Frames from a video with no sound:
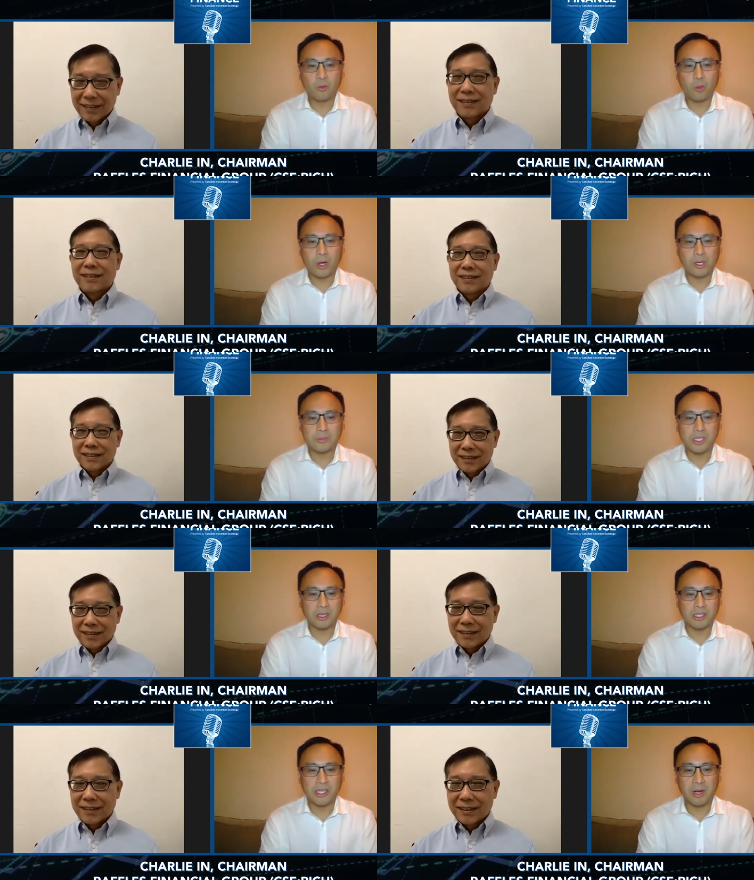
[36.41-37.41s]
Speaker 1: Welcome,
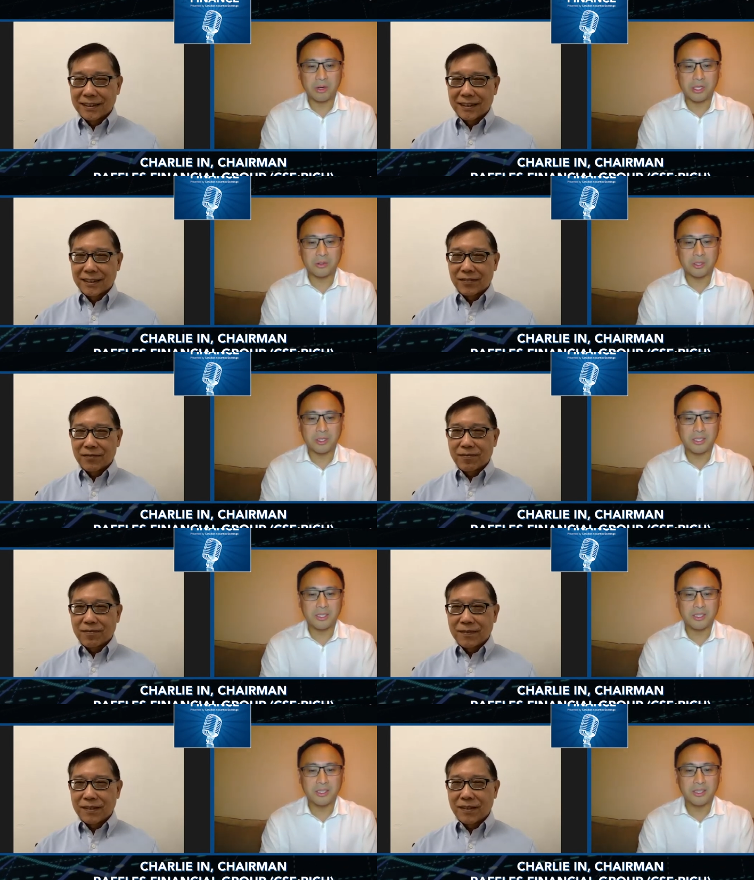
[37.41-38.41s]
Charlie. How are you?
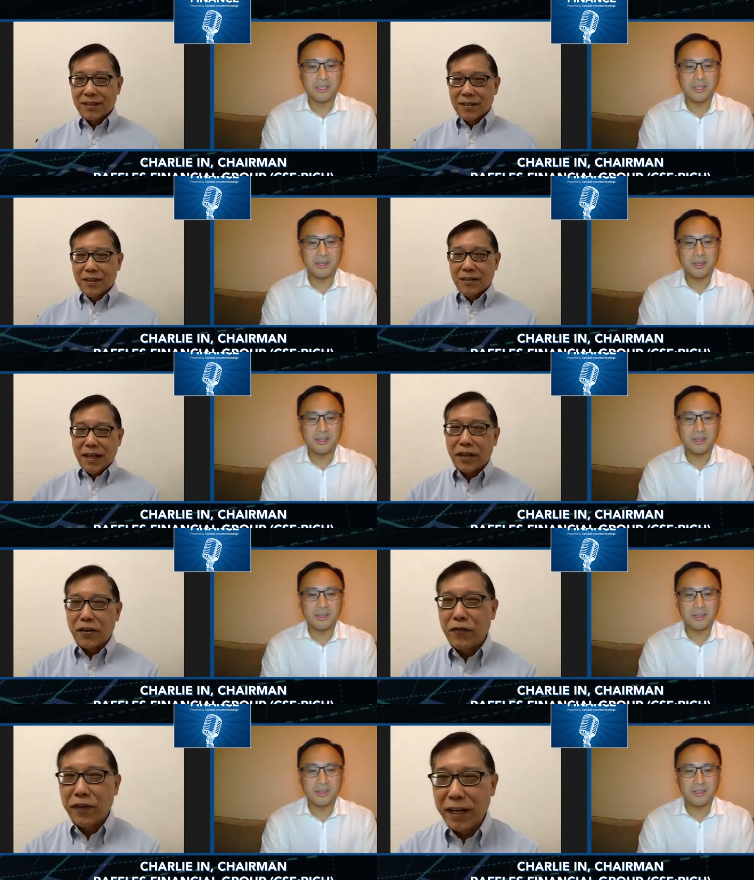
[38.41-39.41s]
Thank
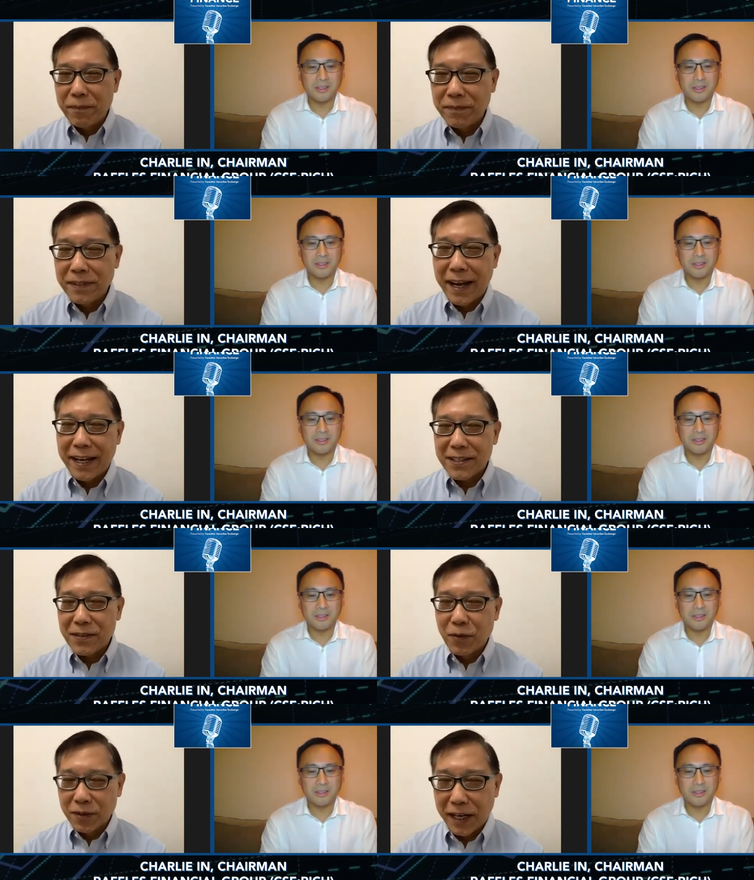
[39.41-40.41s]
you, Philip. Thanks
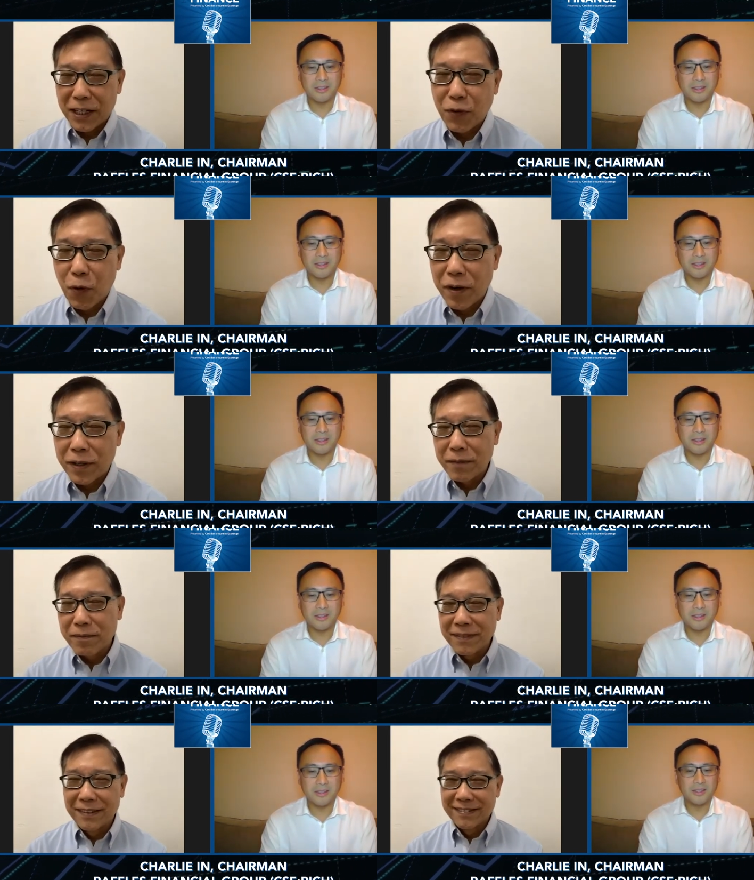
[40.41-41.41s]
for welcome.
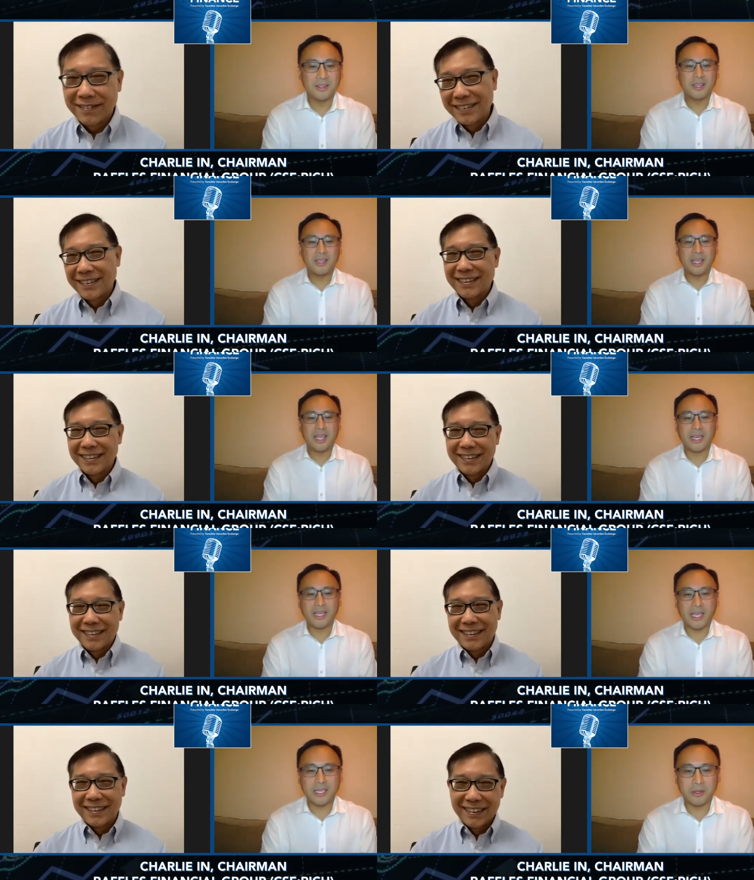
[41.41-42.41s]

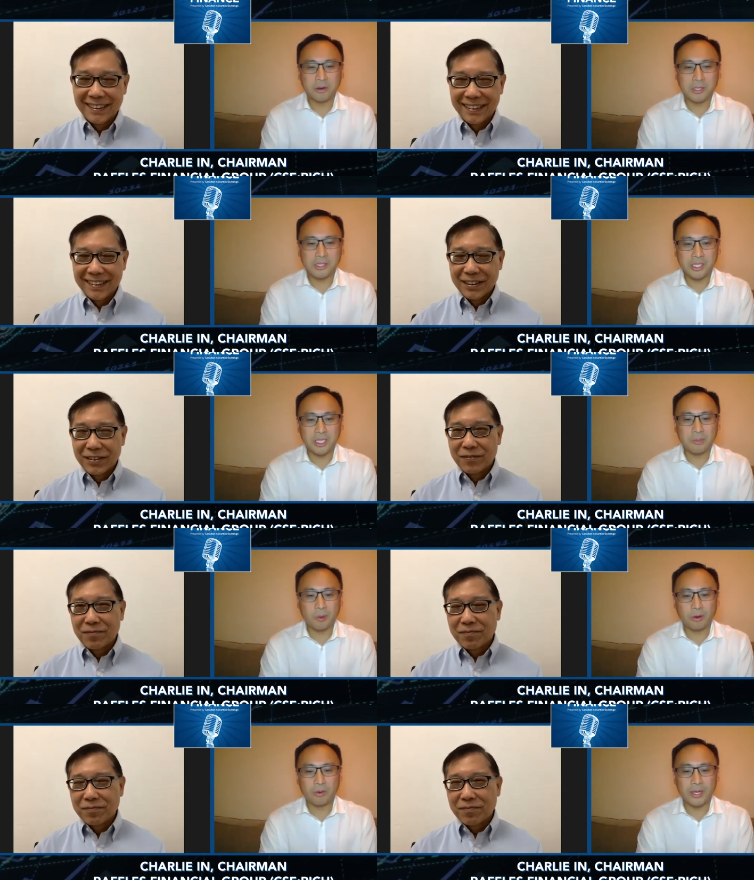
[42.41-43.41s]
And you're in
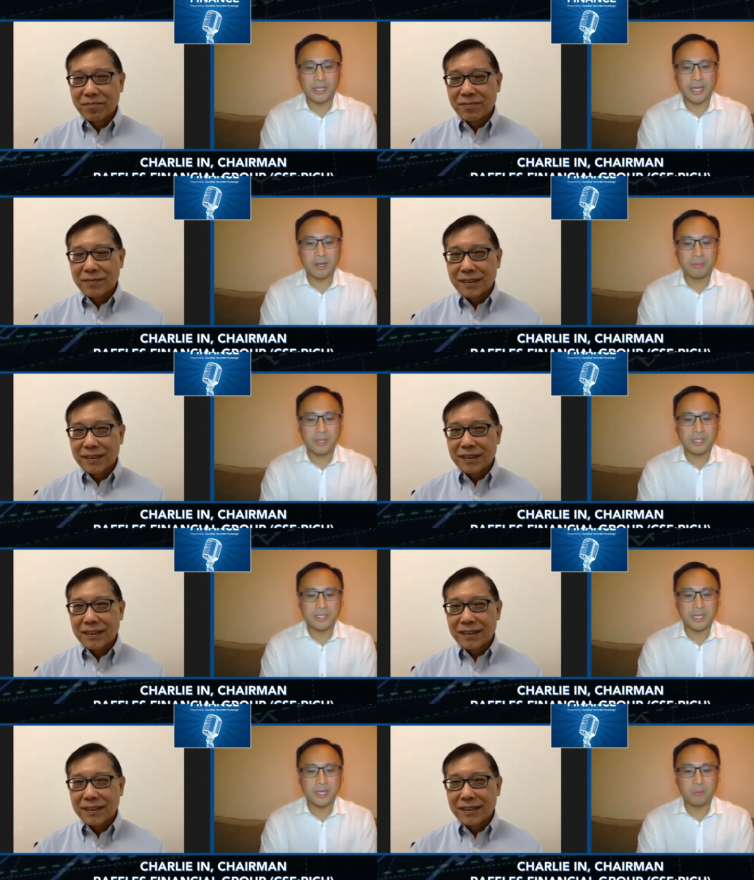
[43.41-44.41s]
Singapore right now,
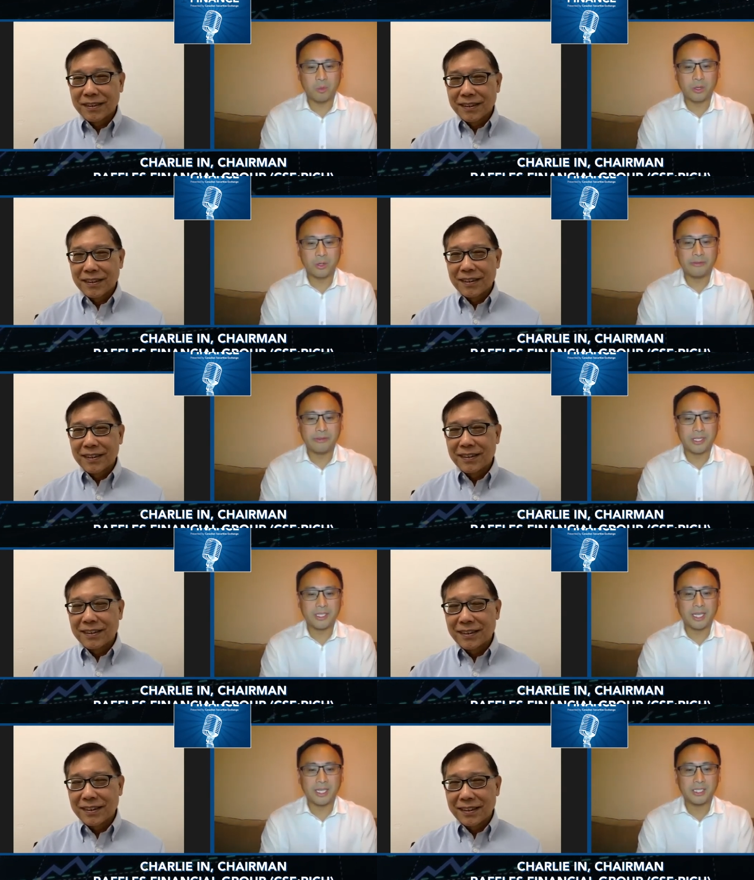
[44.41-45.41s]
but I'm wondering if you
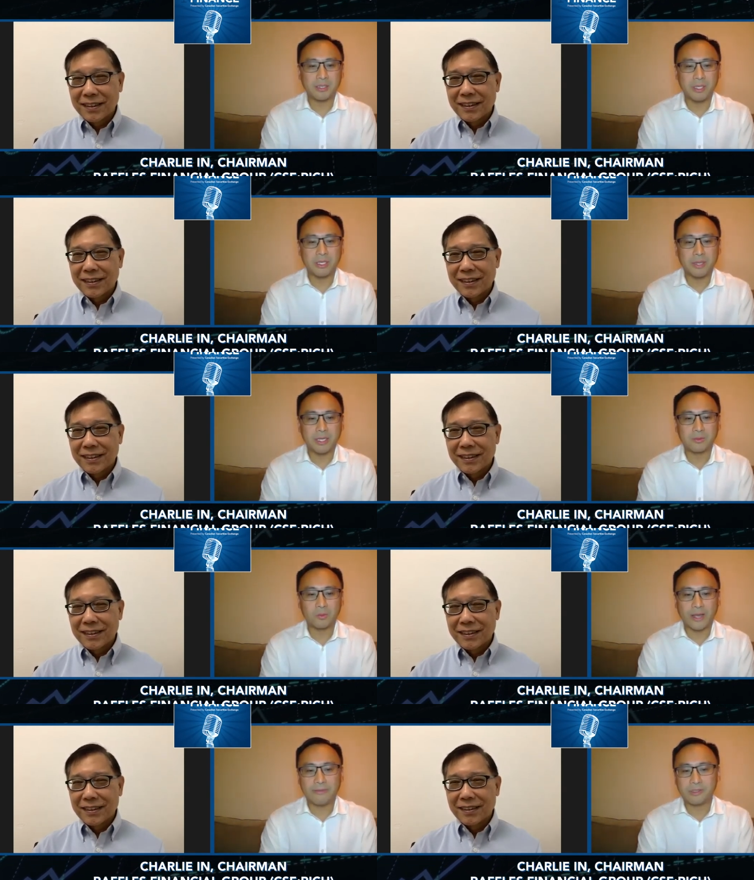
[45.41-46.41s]
can tell us a bit about
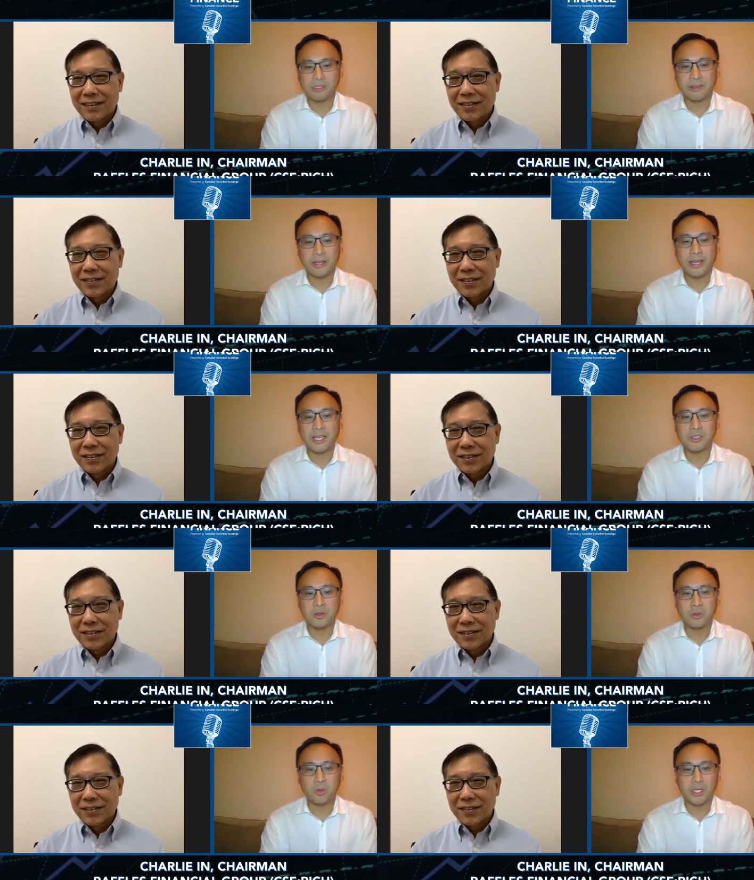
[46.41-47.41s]
Raffles
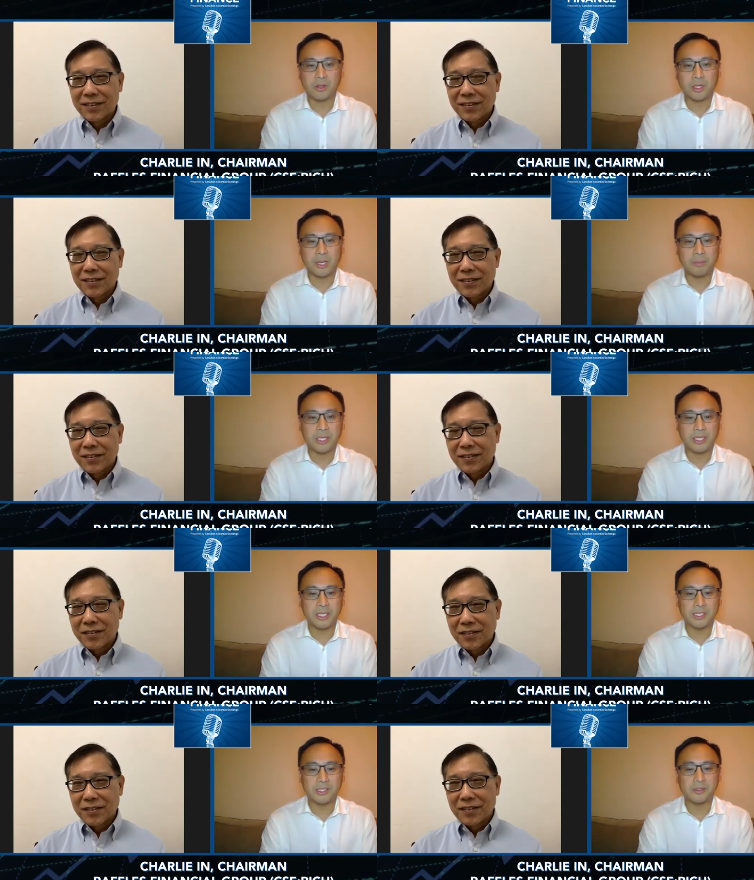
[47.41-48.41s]
Financial and what your company
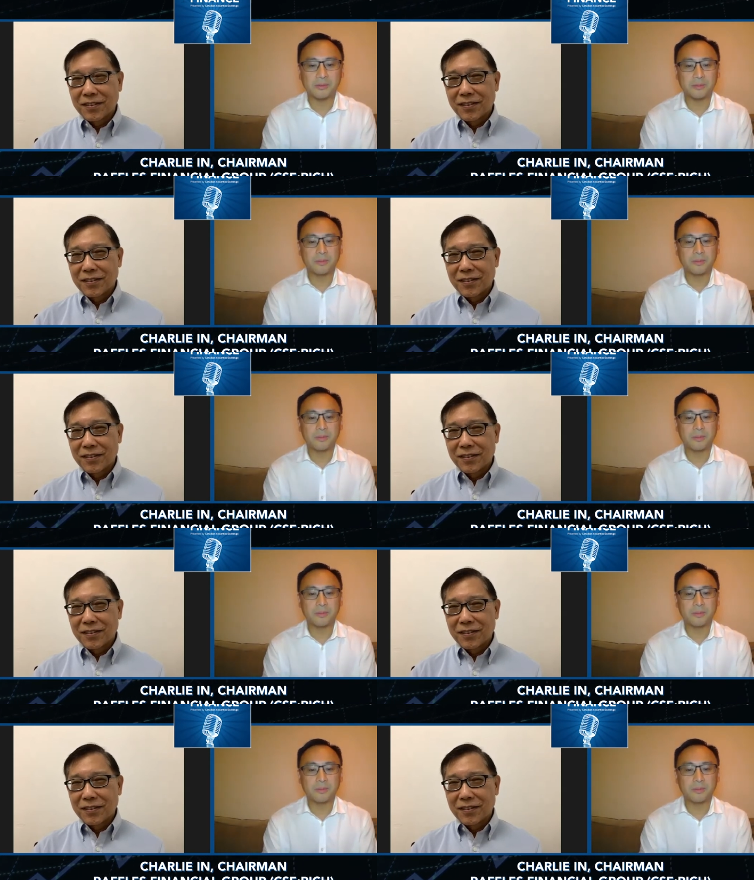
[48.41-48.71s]
does.